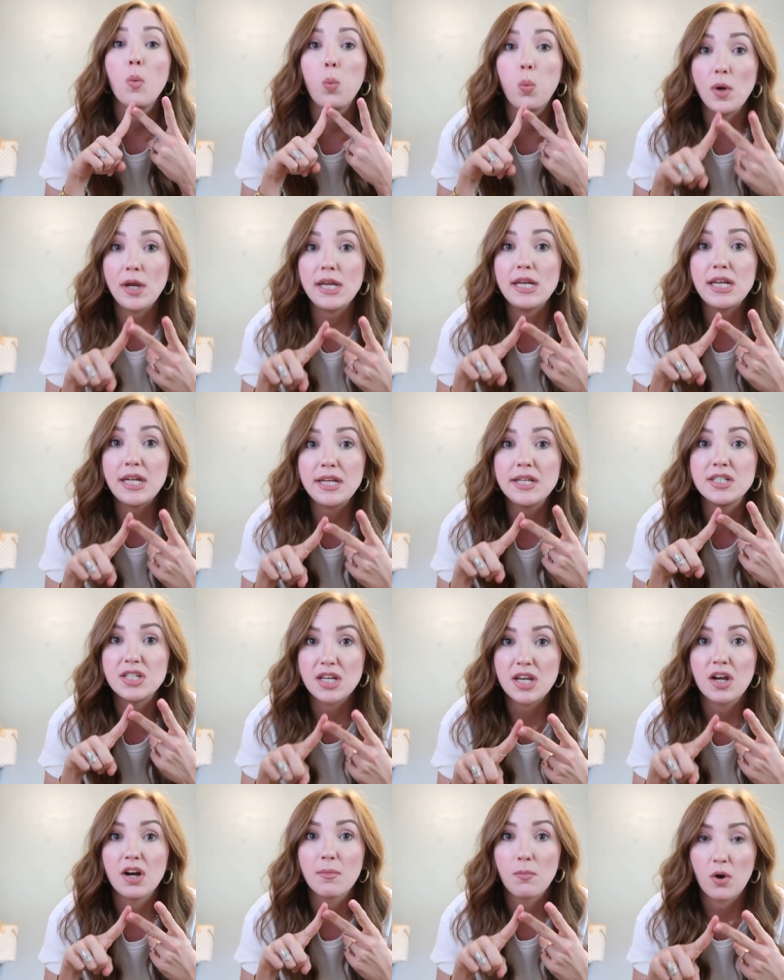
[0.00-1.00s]
we need to
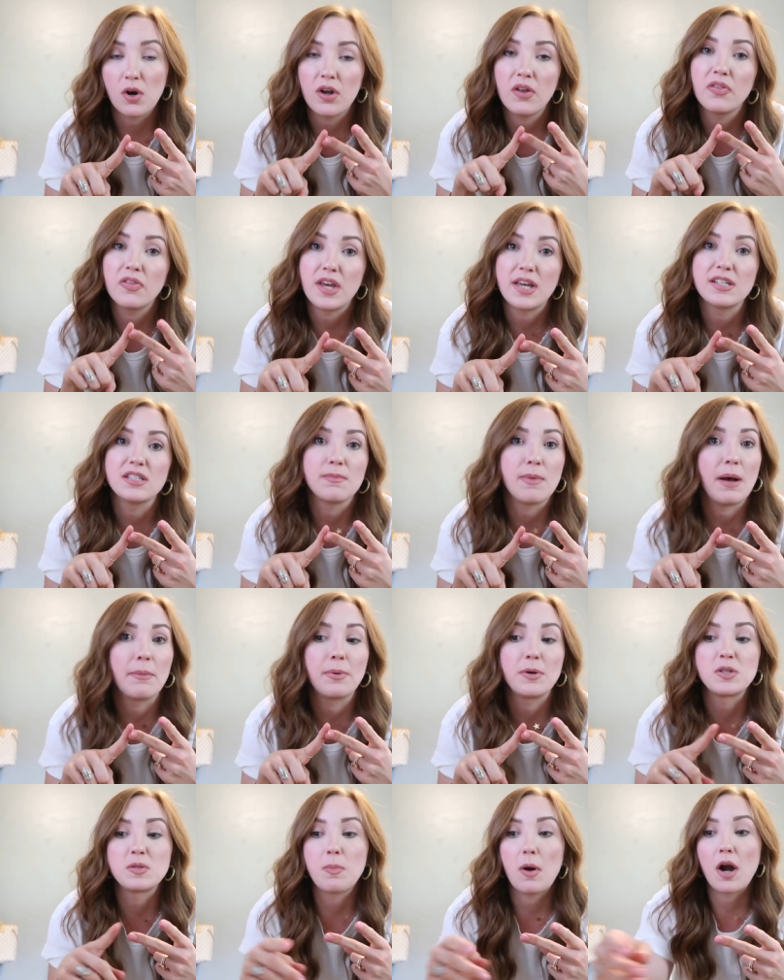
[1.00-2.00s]
hear more good things about
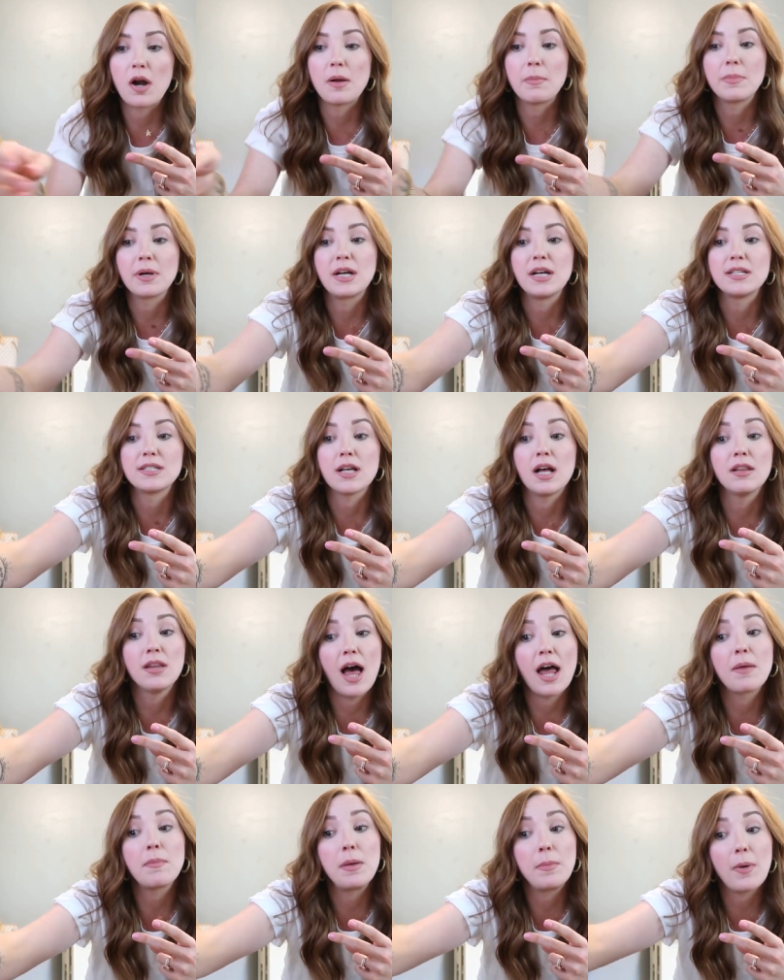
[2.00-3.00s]
postpartum because a
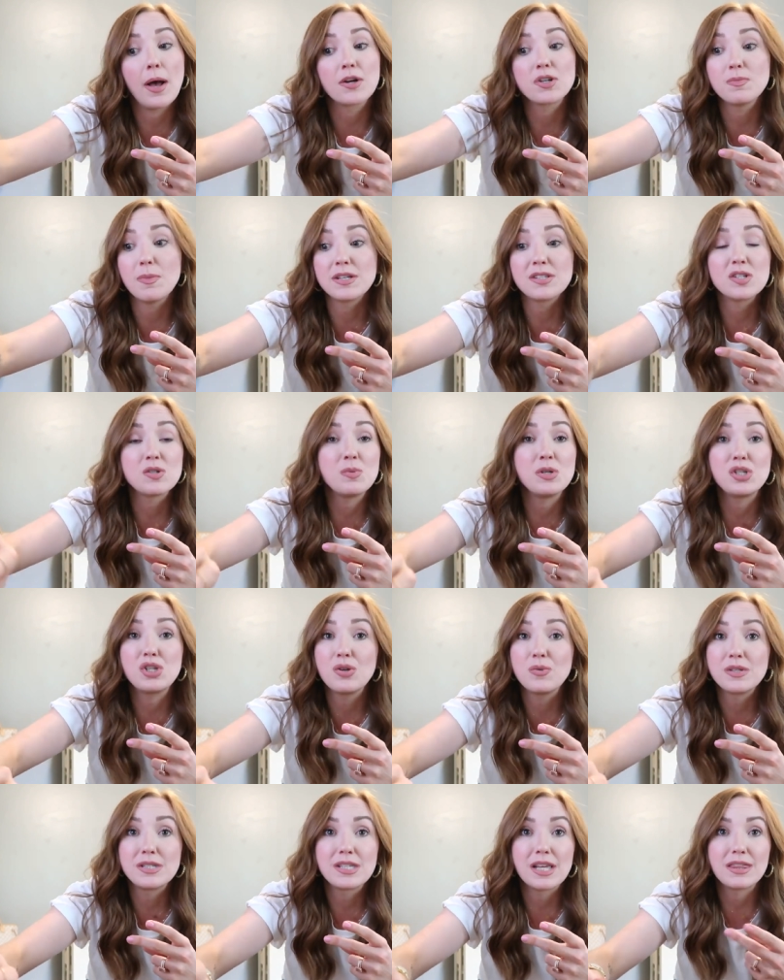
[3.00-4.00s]
lot of people actually messaged me
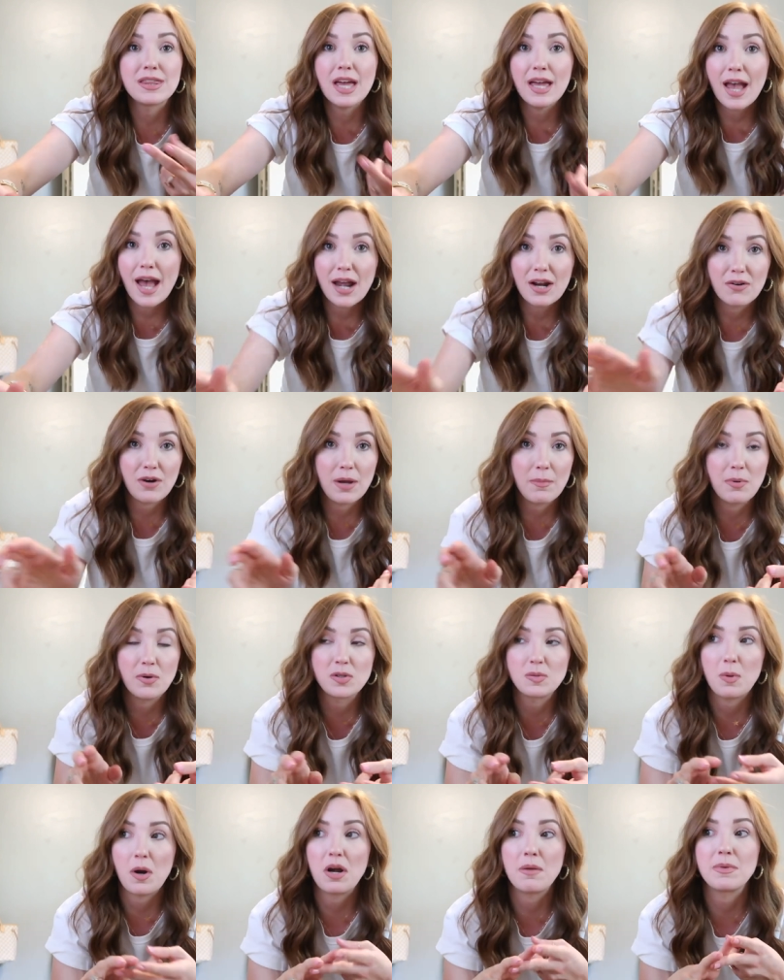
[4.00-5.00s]
too and said they had a great
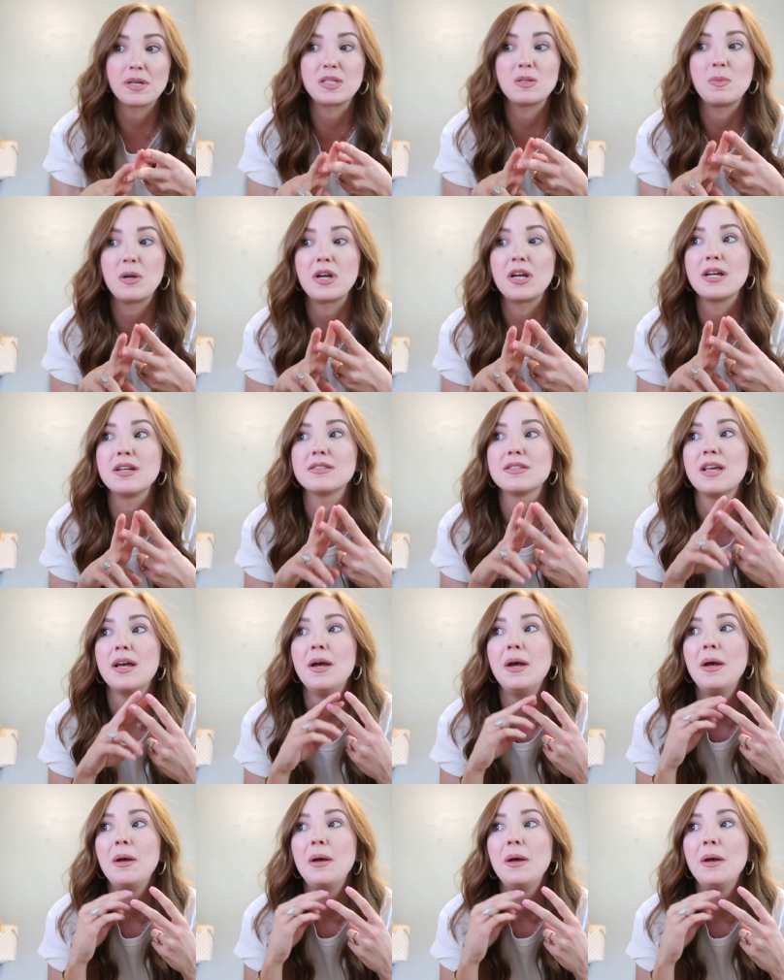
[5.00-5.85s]
postpartum experience.